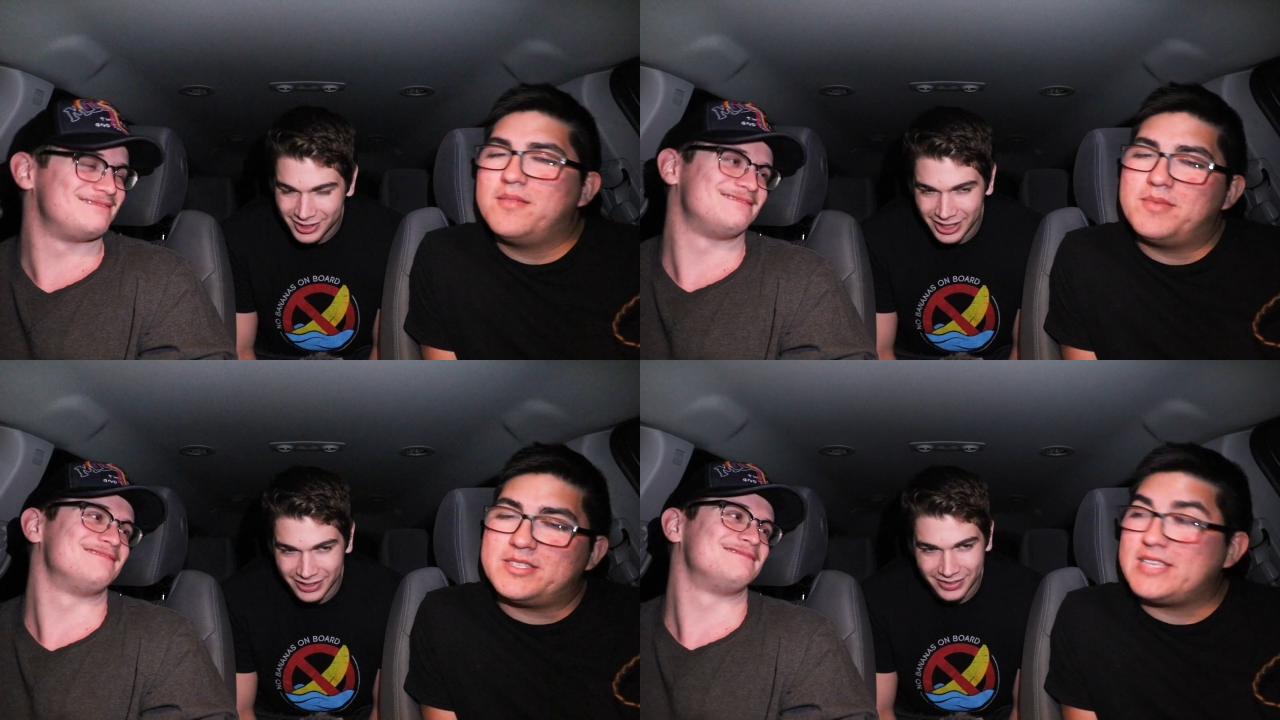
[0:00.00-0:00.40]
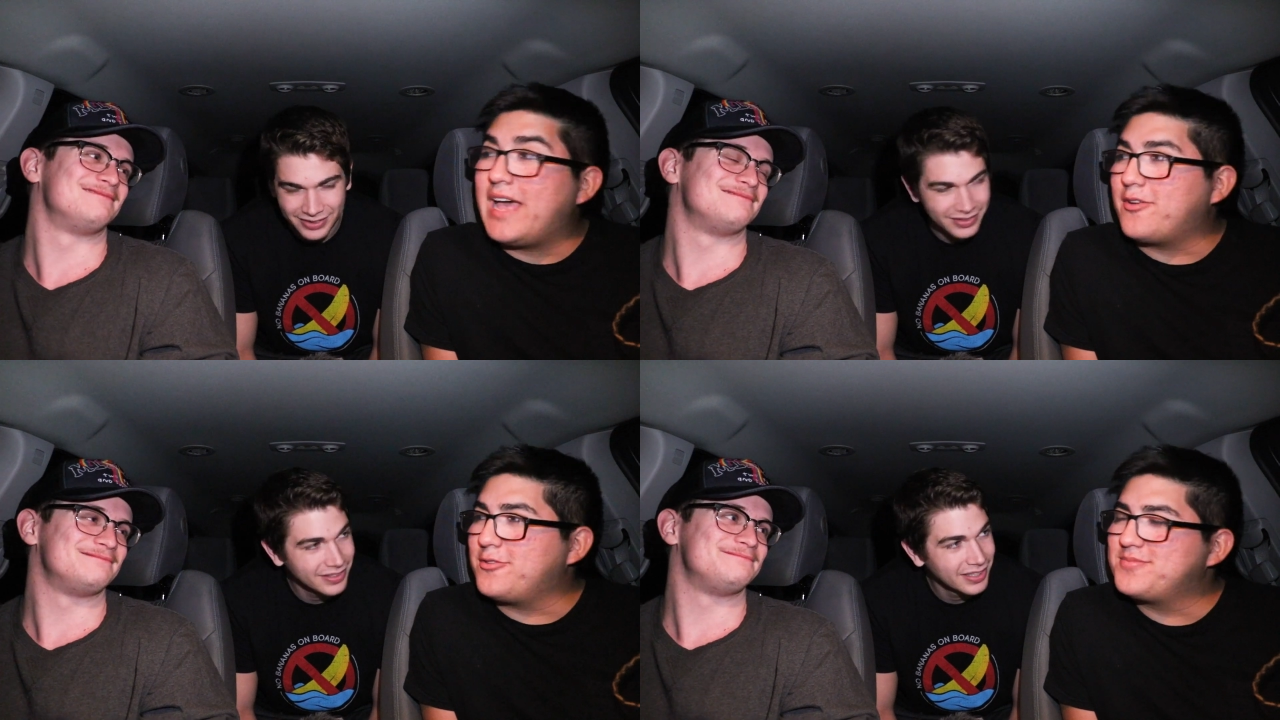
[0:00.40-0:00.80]
Speaker 1: Yeah. It's
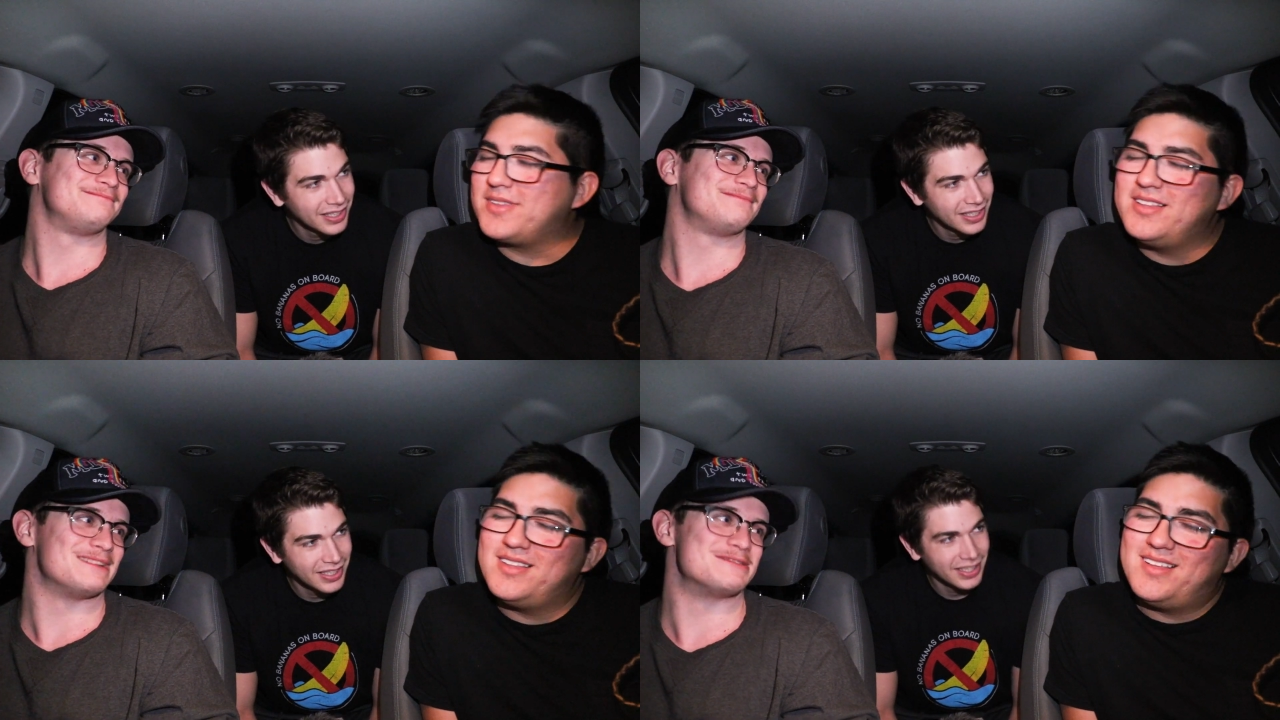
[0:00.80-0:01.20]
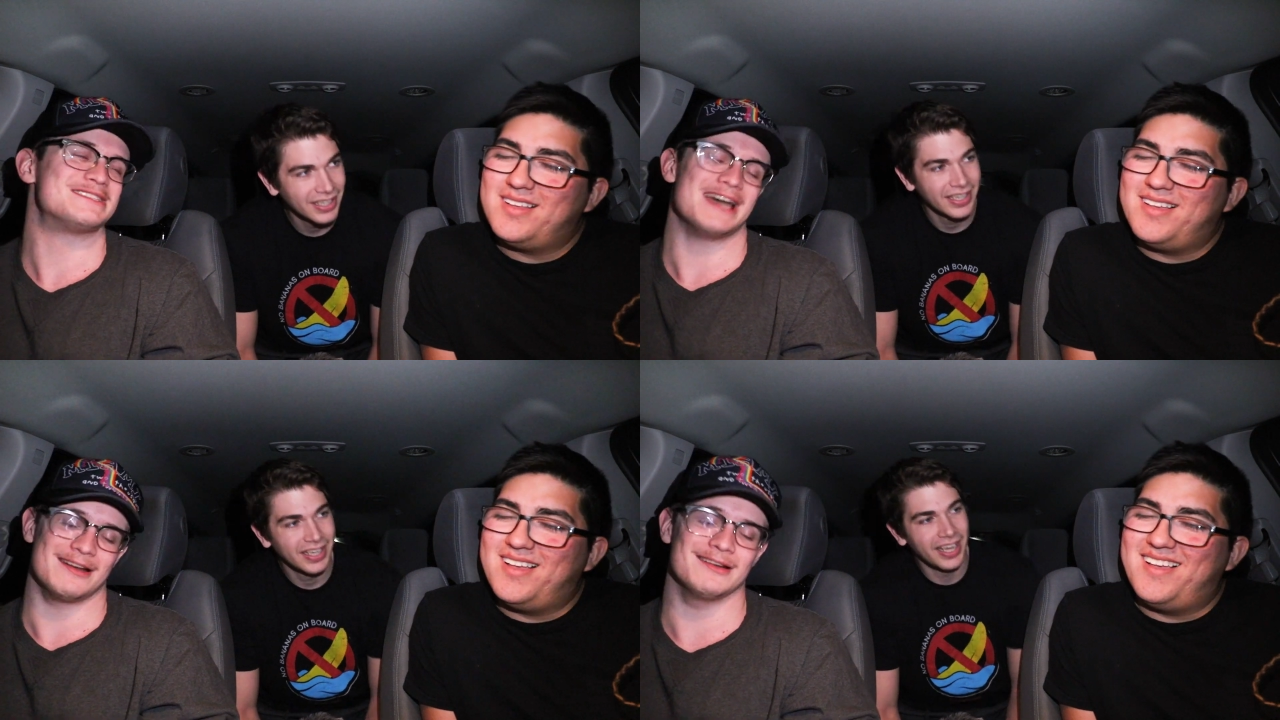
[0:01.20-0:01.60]
sadder.
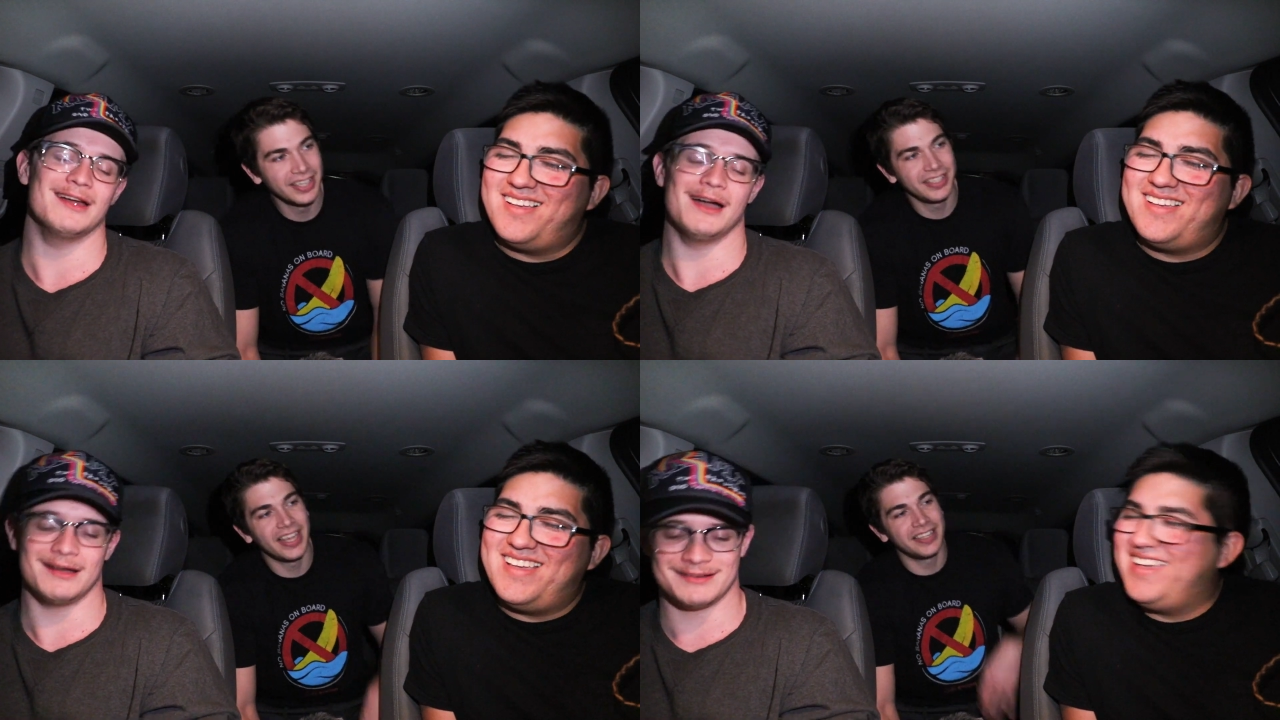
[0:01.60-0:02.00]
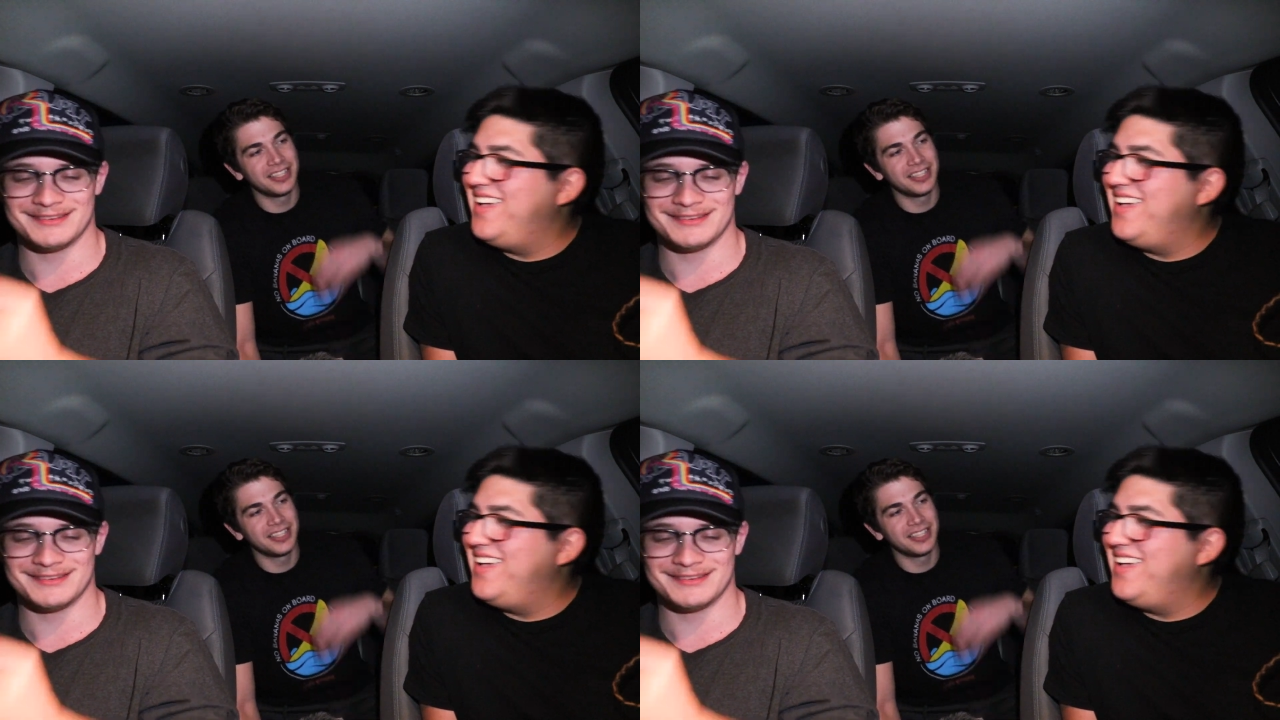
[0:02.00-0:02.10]
It, yeah, it